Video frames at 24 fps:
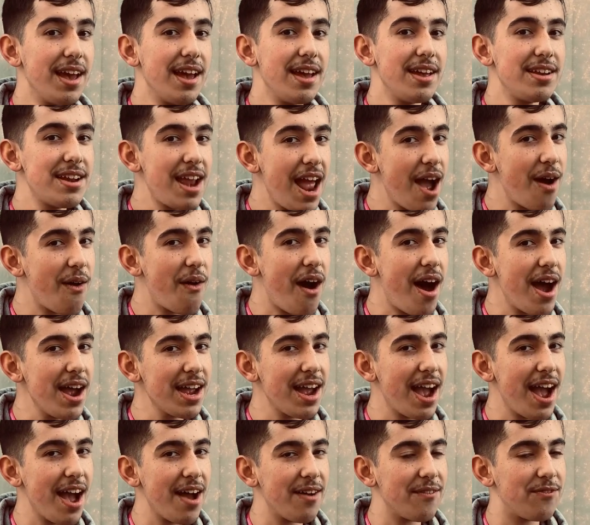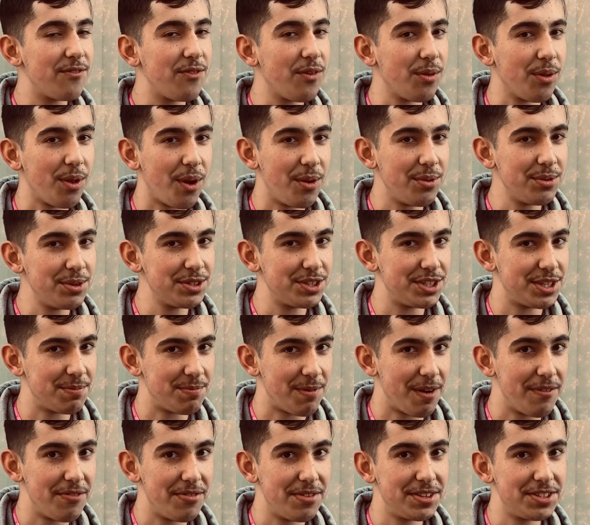Now, I have full ownership
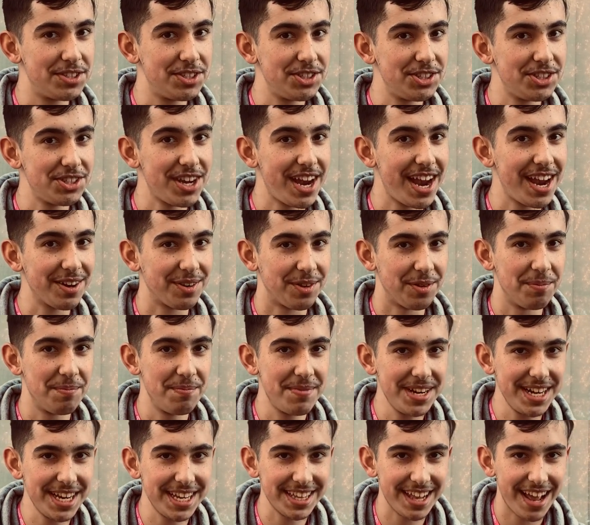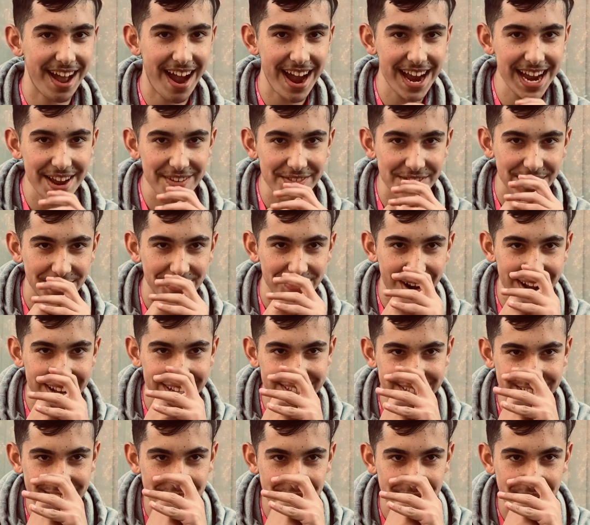of this channel, meaning that I have the right
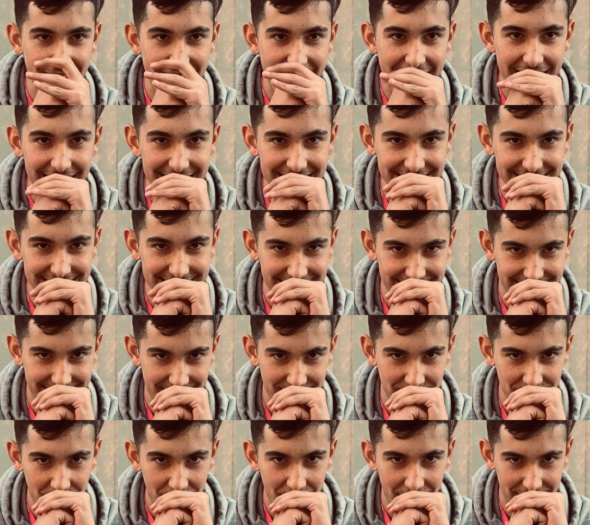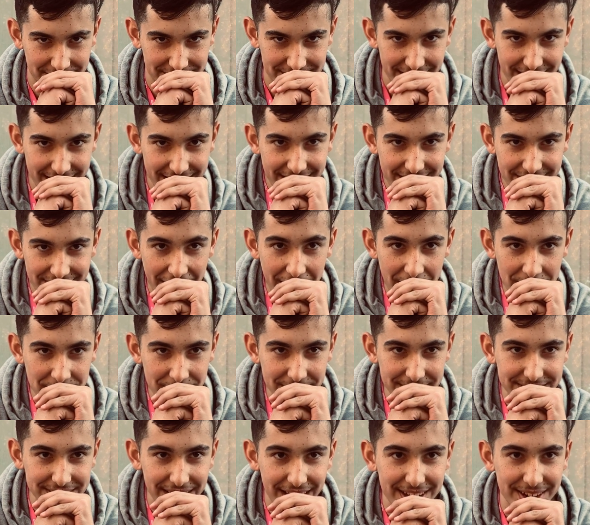to do anything I want. That
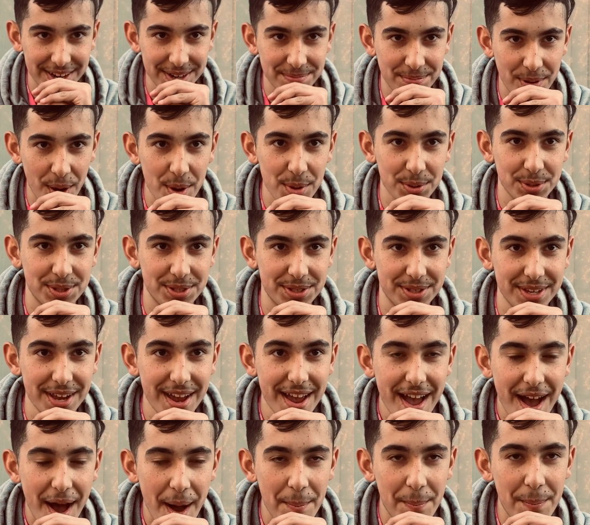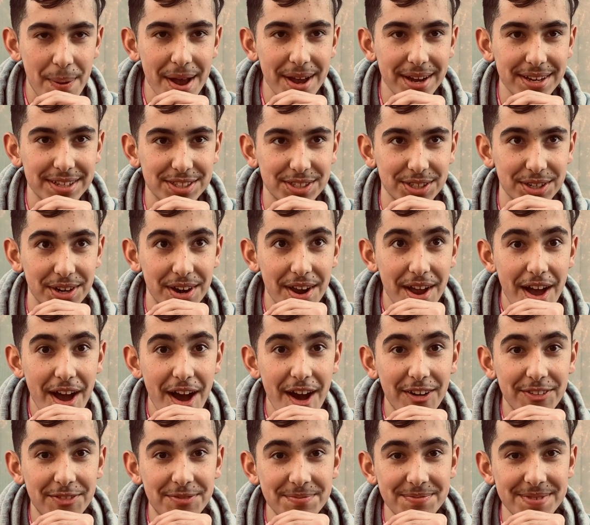means I could post a picture
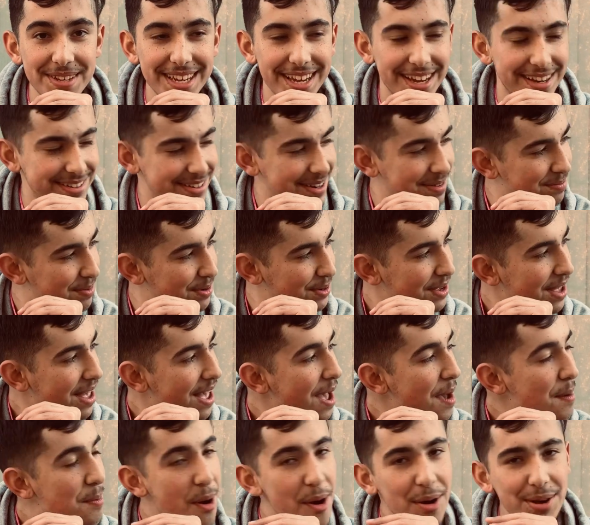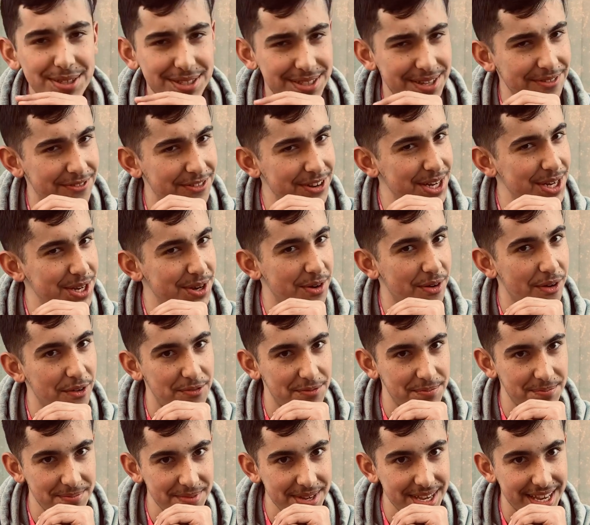of me, post a video of
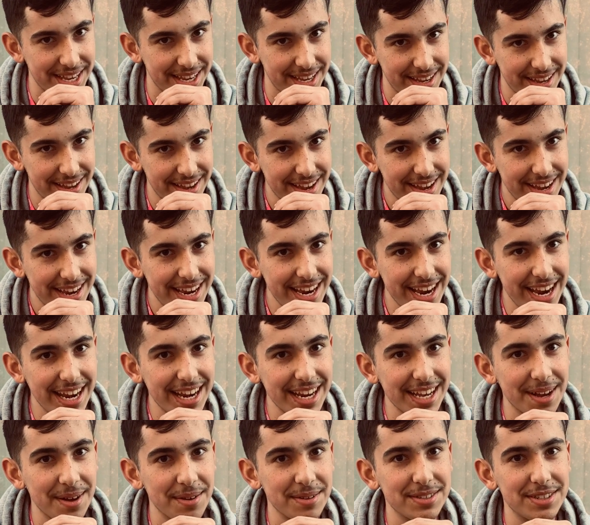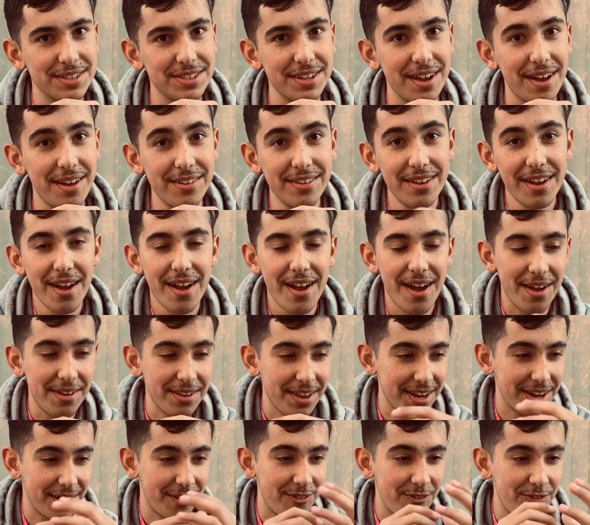me eating a, just a, a
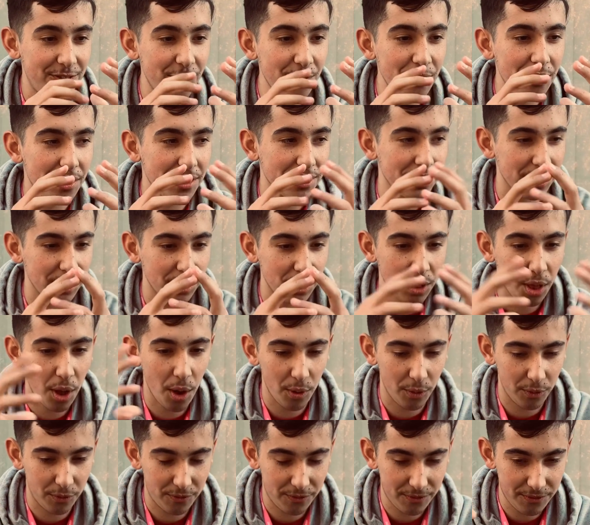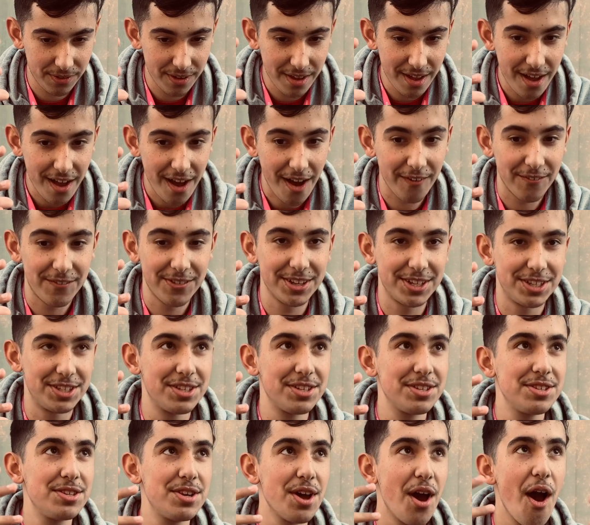like a full-on loaf of this
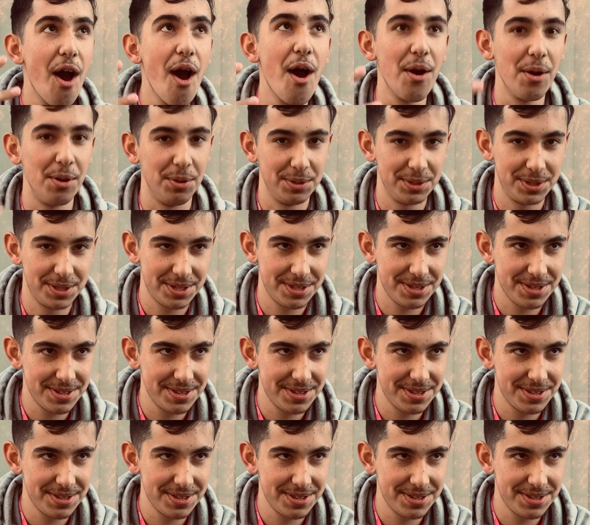toast.